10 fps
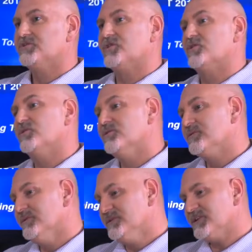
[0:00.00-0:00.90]
So
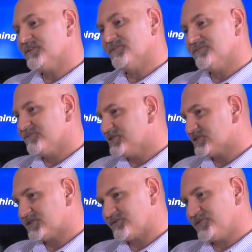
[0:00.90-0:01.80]

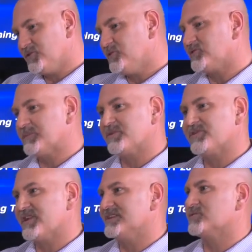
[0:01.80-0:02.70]
just a few
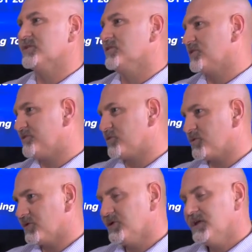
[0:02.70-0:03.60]
simple things we look
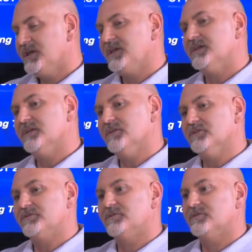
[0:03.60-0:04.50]
for
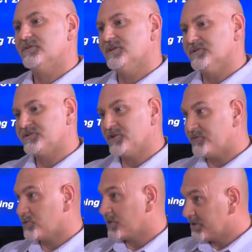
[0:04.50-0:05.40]
is
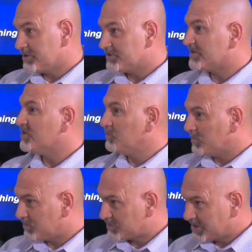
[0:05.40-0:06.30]
self-awareness and
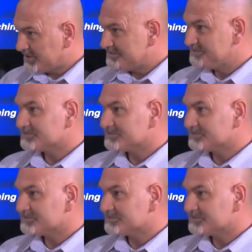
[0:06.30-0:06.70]
humility.